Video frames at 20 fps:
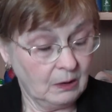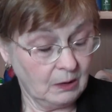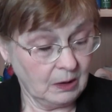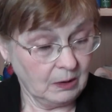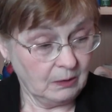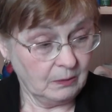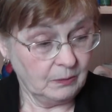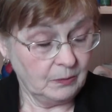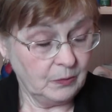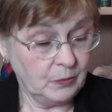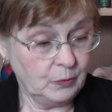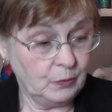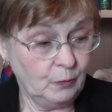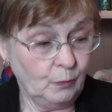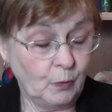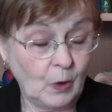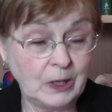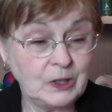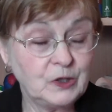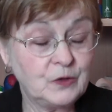
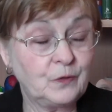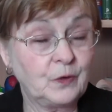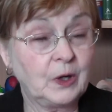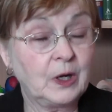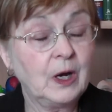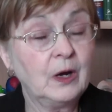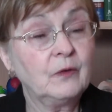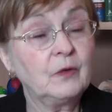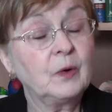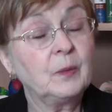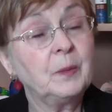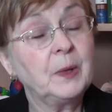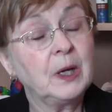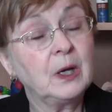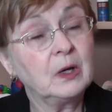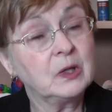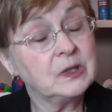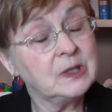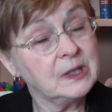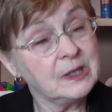runs for cover
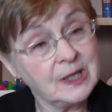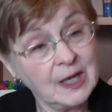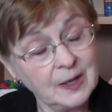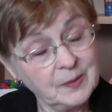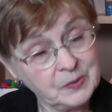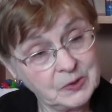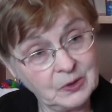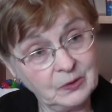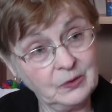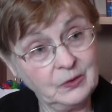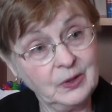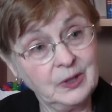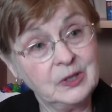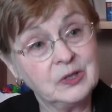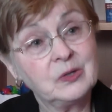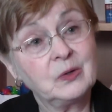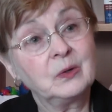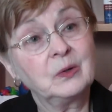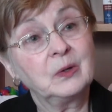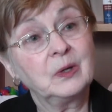because he's absolutely
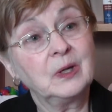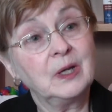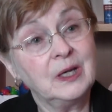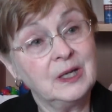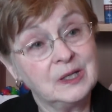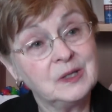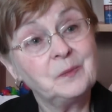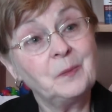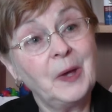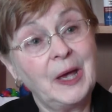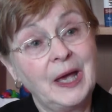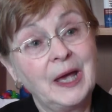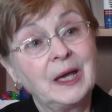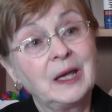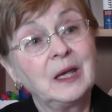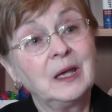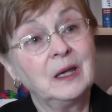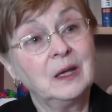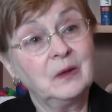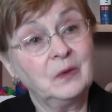certain he's
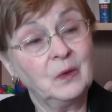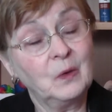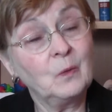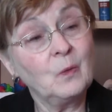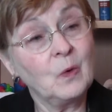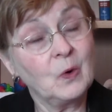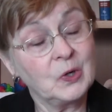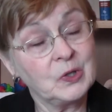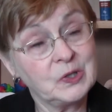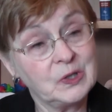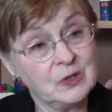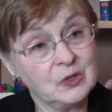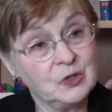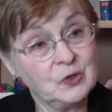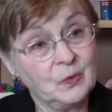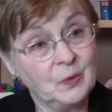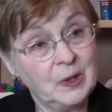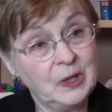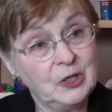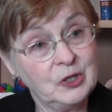back in the war
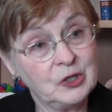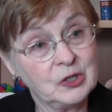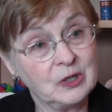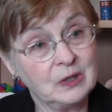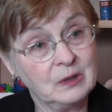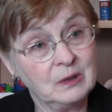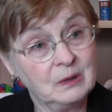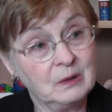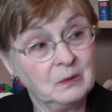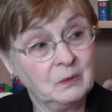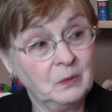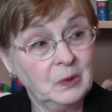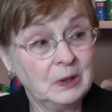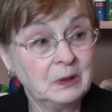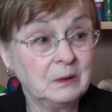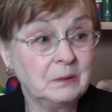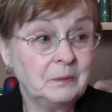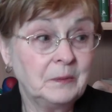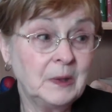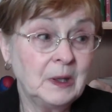situation.
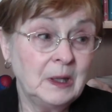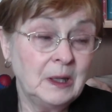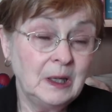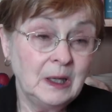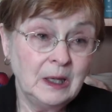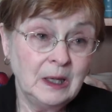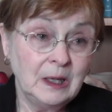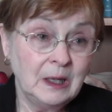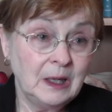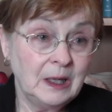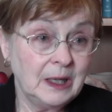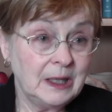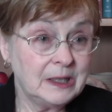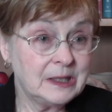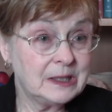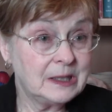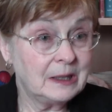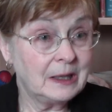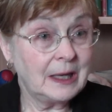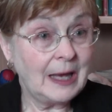Well,
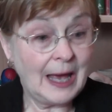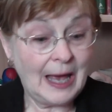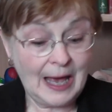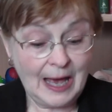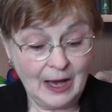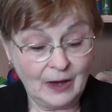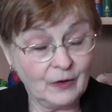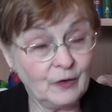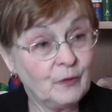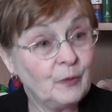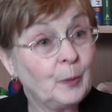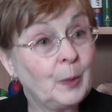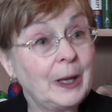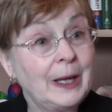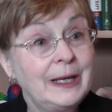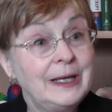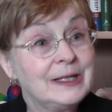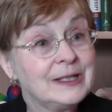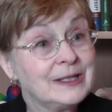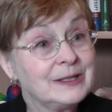he's out of
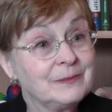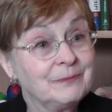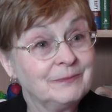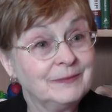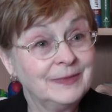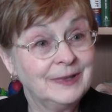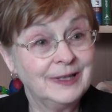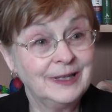place